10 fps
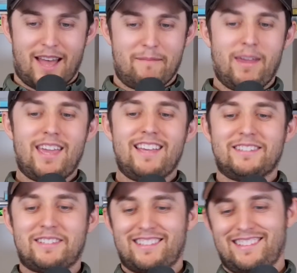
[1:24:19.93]
what that
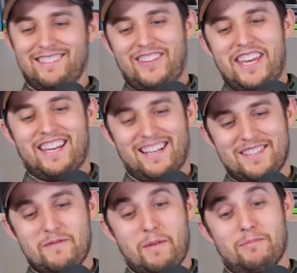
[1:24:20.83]
means
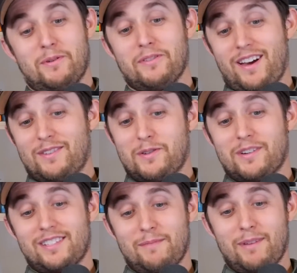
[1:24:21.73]
because we're both
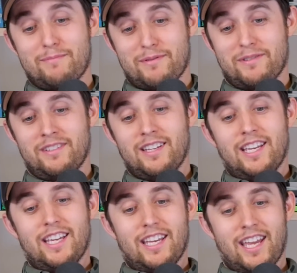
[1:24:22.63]
outdoorsy people.
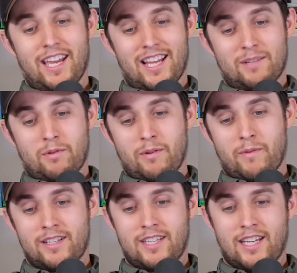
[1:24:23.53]
And when we
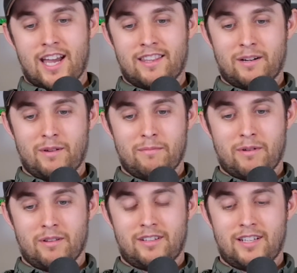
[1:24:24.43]
went together, we
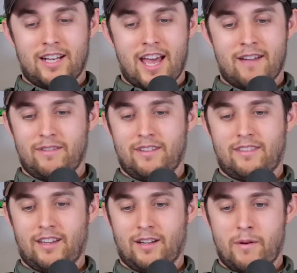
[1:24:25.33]
both did
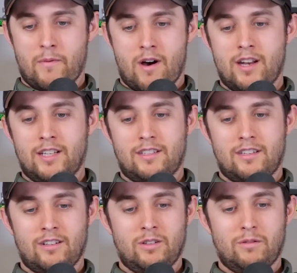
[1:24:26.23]
everything we wanted to
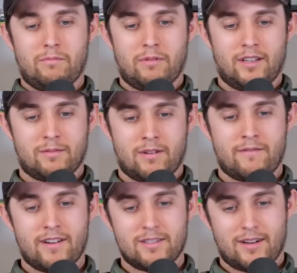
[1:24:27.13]
do, plus what
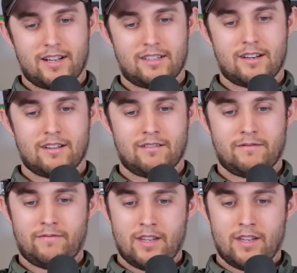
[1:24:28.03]
our friends wanted to do.